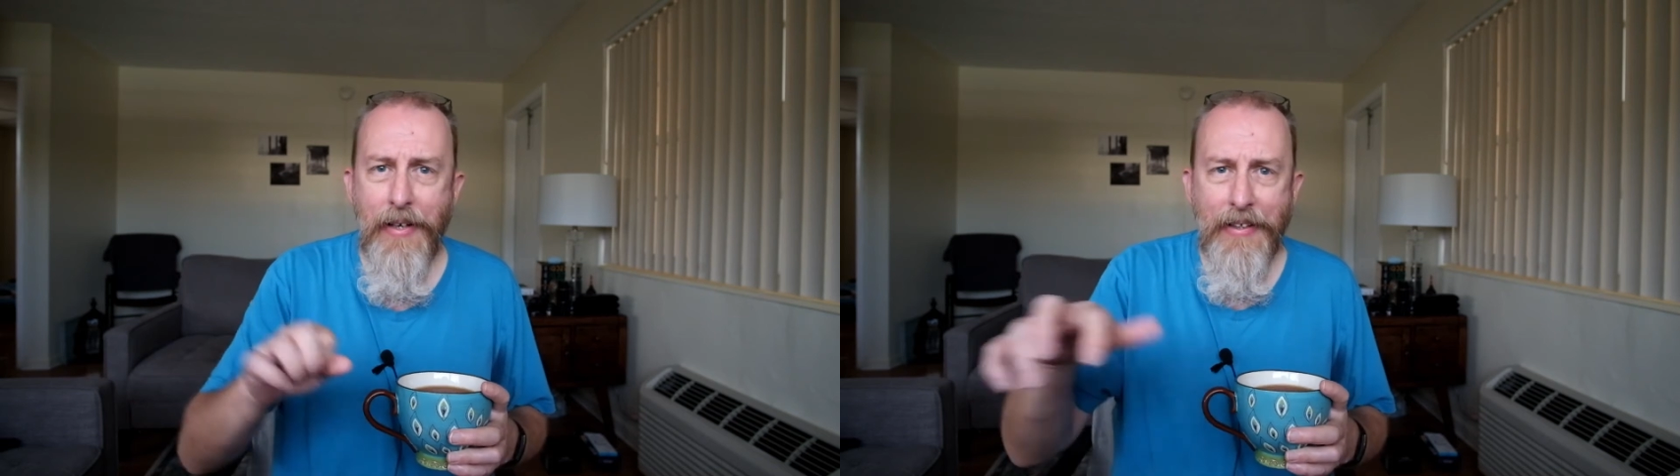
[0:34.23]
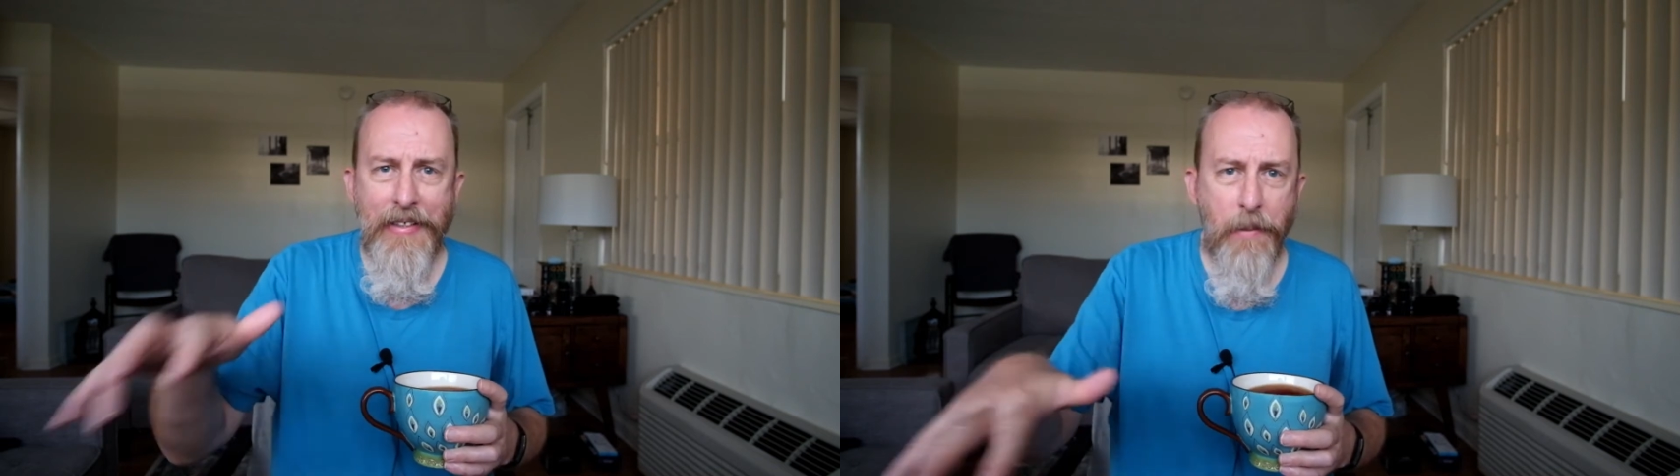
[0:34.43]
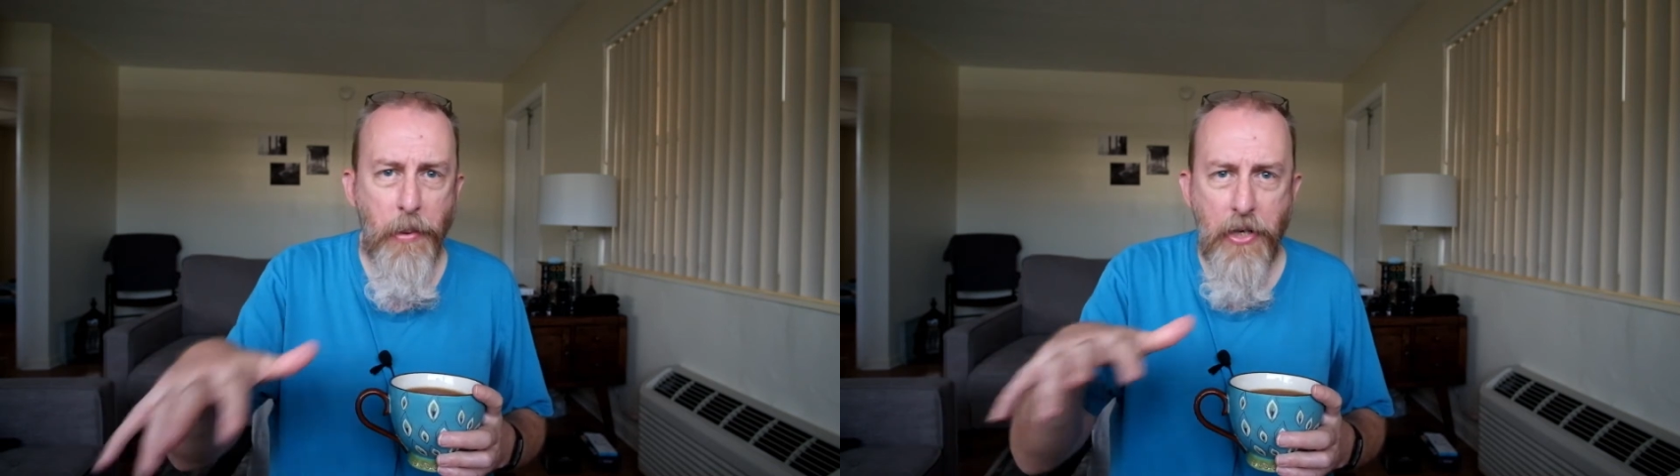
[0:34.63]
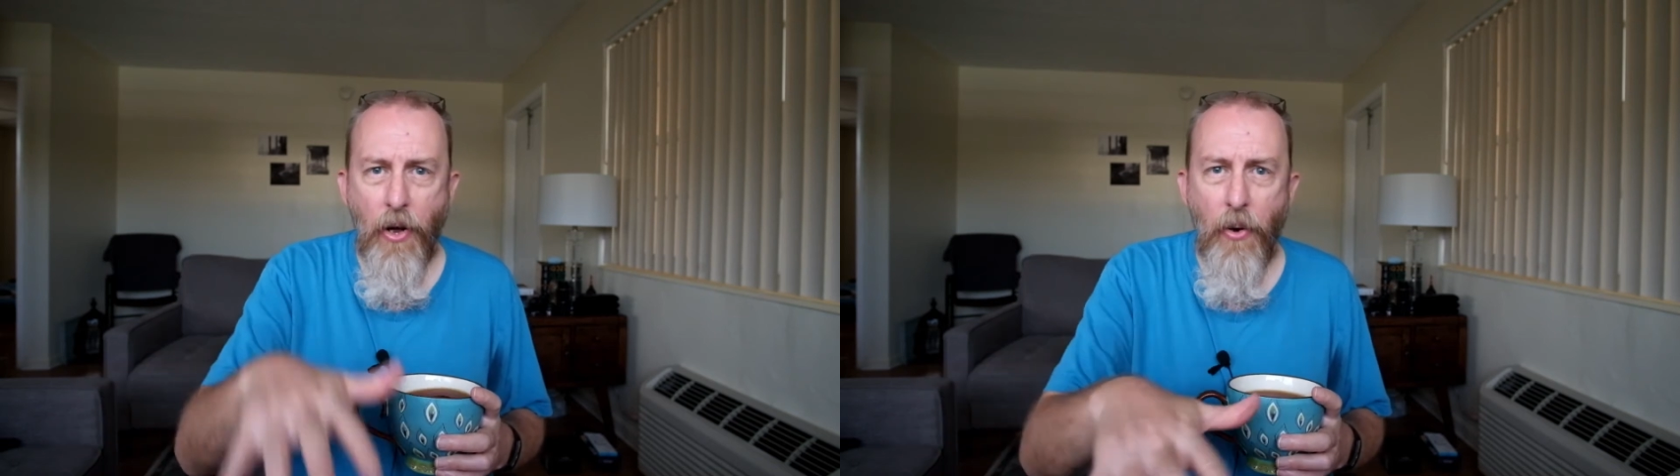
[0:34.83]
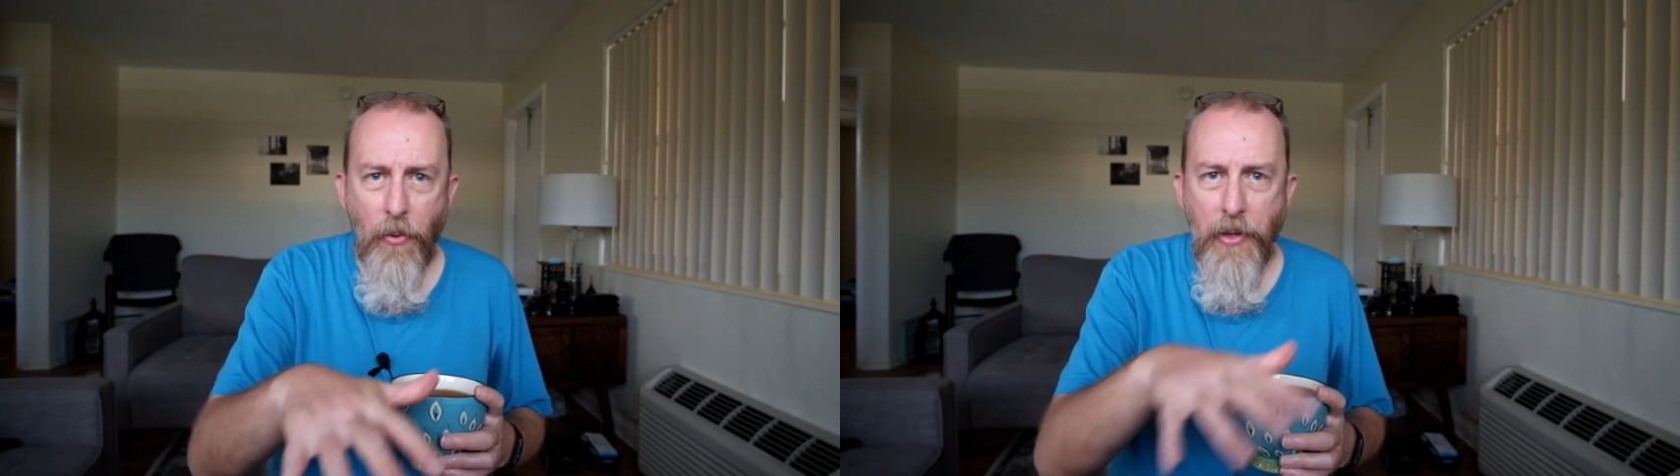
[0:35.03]
like dip a
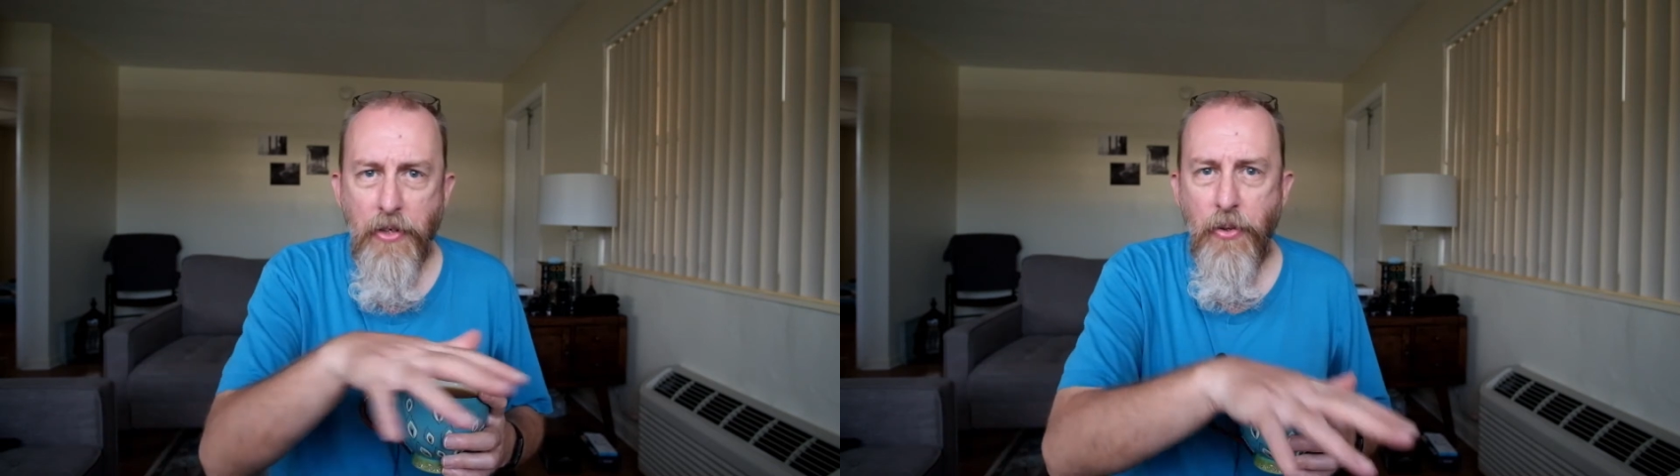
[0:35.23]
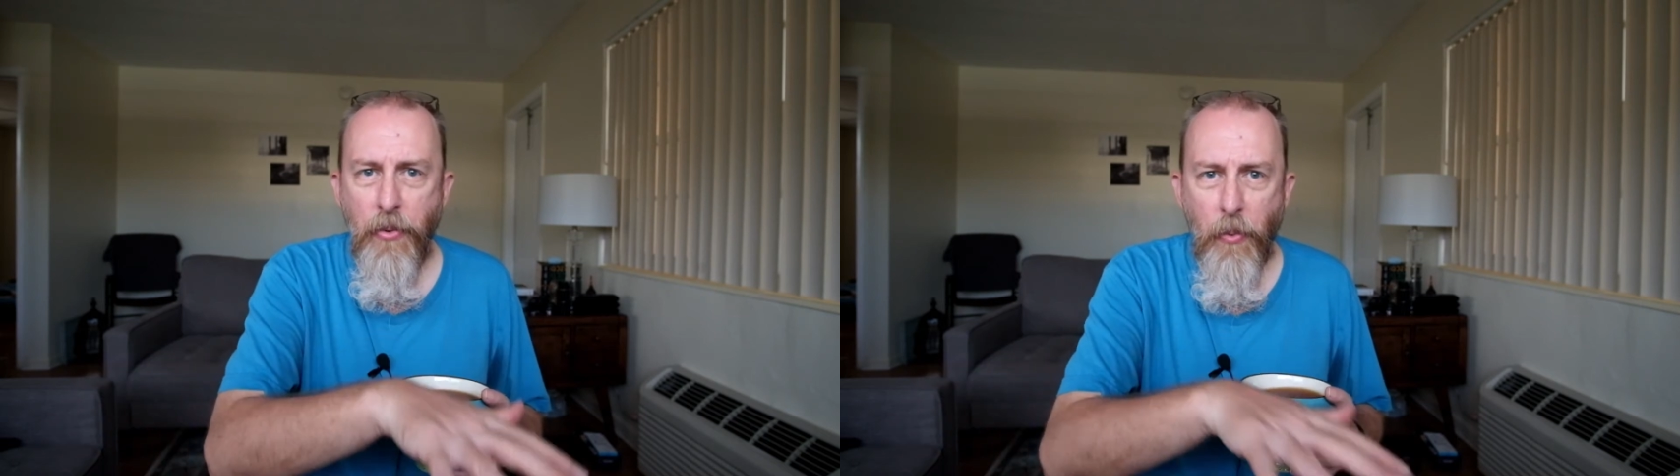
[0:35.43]
toe into